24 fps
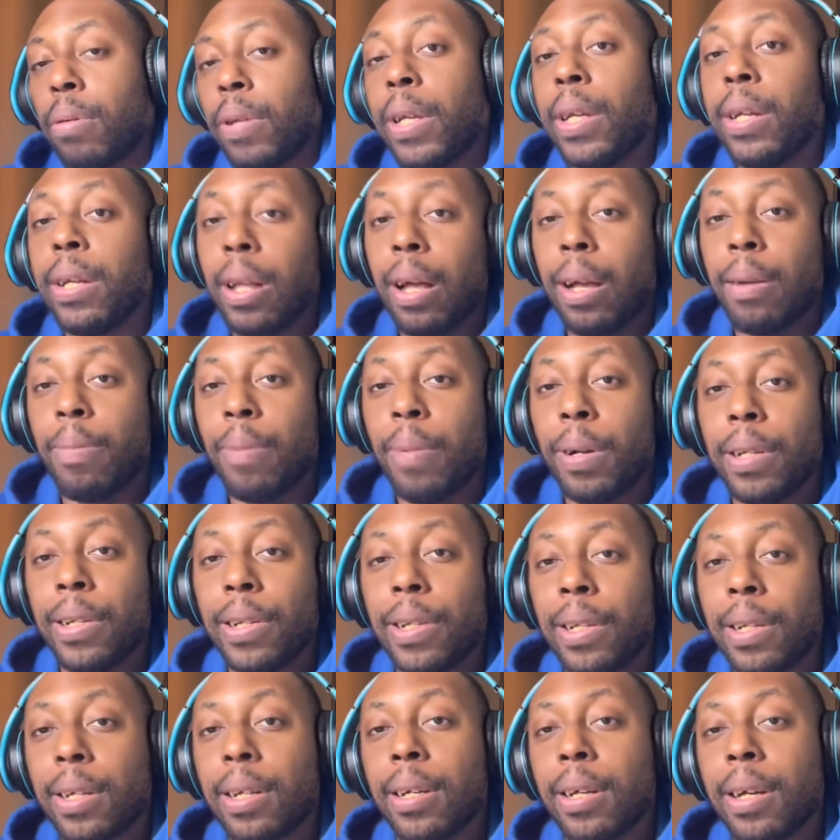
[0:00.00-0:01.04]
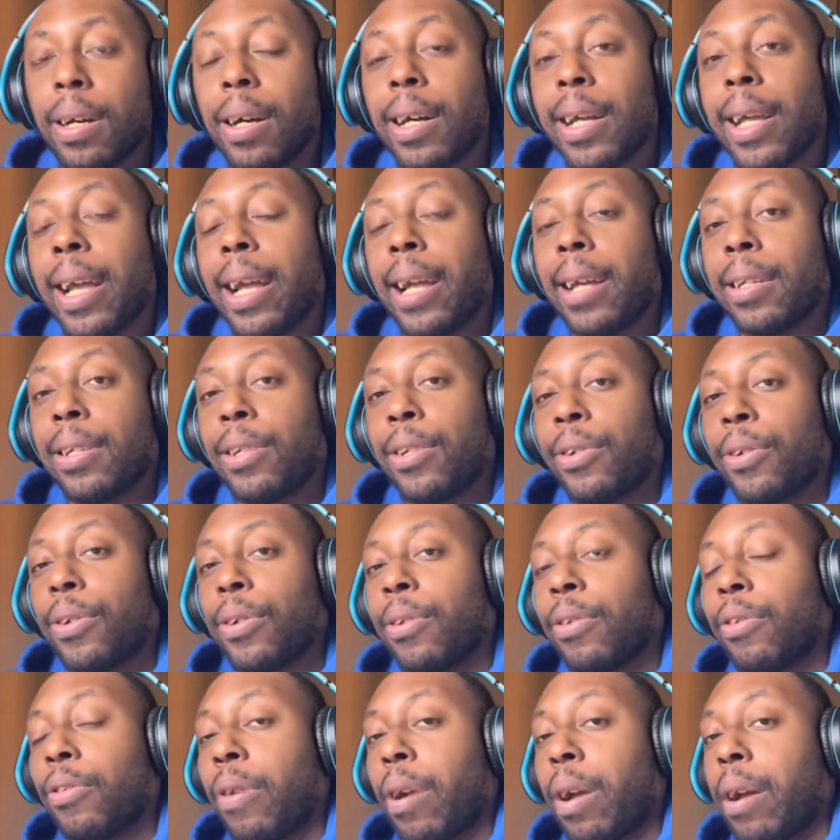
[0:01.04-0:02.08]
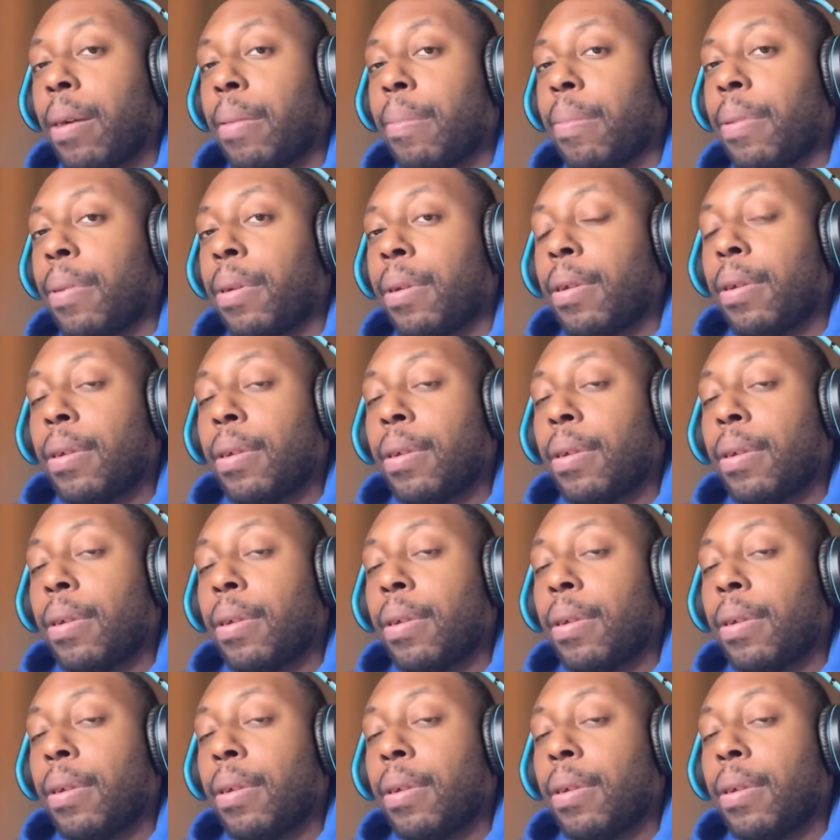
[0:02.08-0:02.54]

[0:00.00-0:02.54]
Elon Musk, a Cancer crab.